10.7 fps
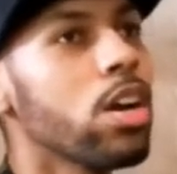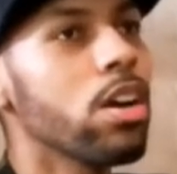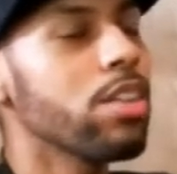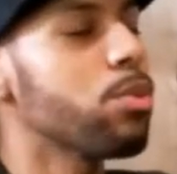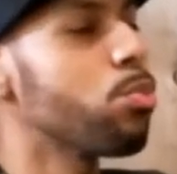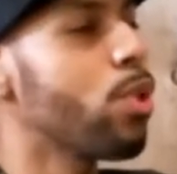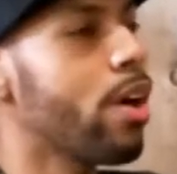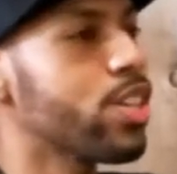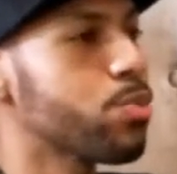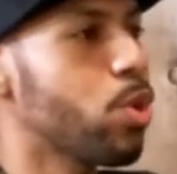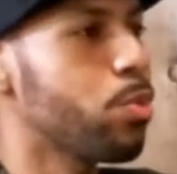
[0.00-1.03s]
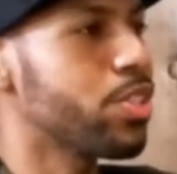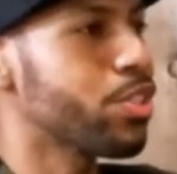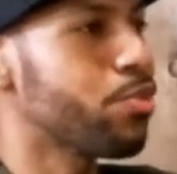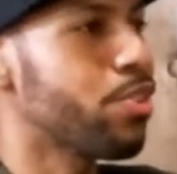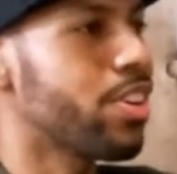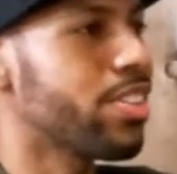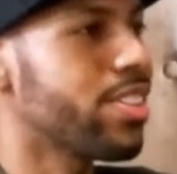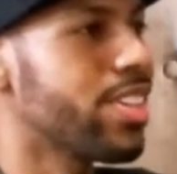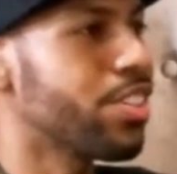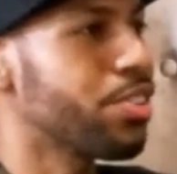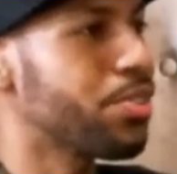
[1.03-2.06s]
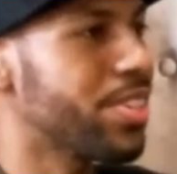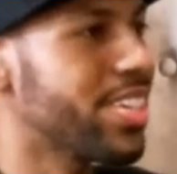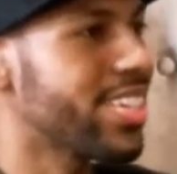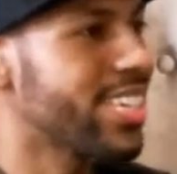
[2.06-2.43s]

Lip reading: even proudest moment so far in your career?